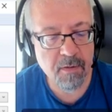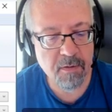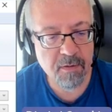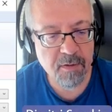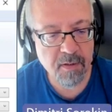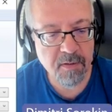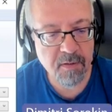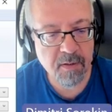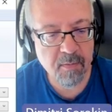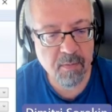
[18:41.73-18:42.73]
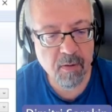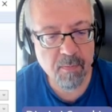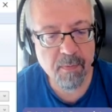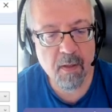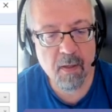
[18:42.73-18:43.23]
the text table.
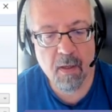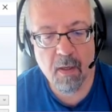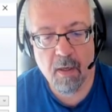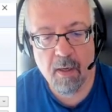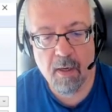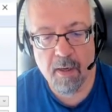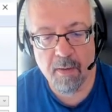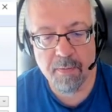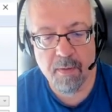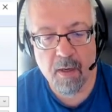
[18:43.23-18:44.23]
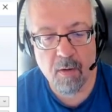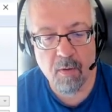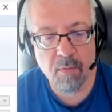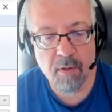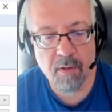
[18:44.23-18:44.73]
And
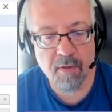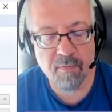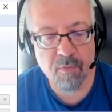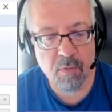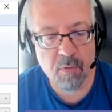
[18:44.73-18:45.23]
now we have